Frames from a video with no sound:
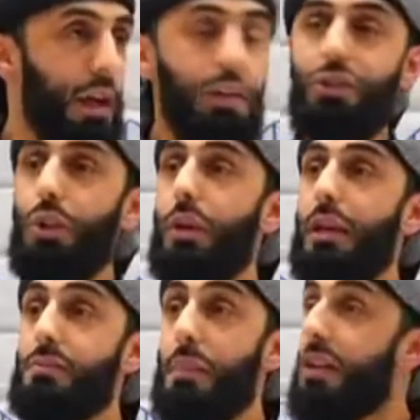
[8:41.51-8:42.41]
And so
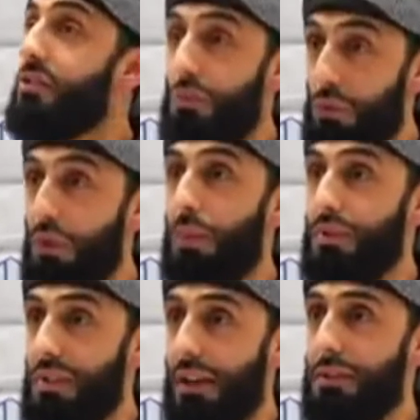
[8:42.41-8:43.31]
his mansion was
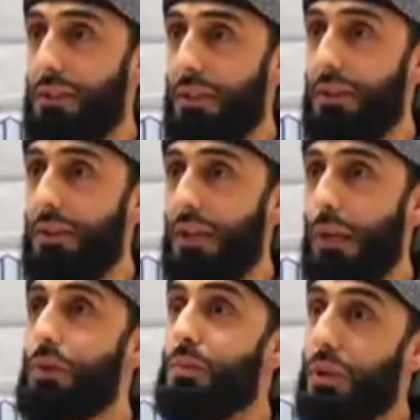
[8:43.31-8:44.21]
repossessed. It
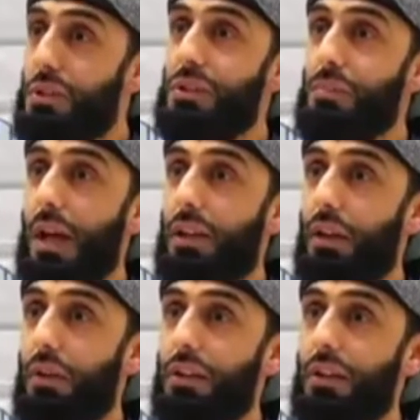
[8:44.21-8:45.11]
was purchased by
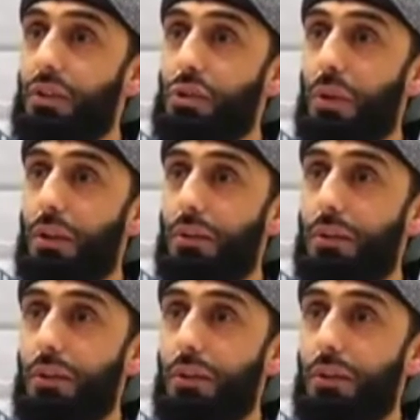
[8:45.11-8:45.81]
another individual.